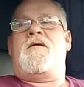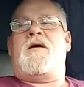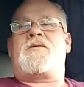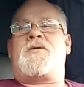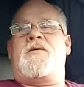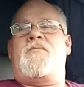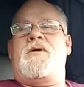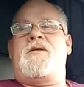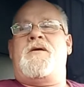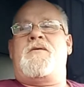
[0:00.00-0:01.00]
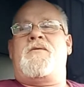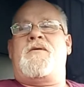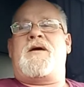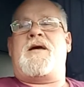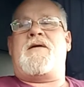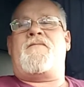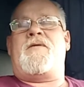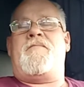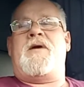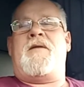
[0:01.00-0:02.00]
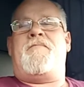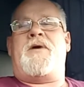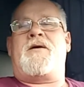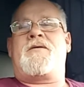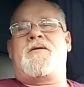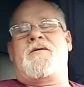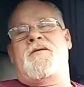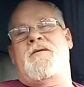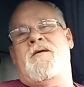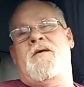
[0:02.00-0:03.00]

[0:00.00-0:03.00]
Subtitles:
Actually, we do have a bunker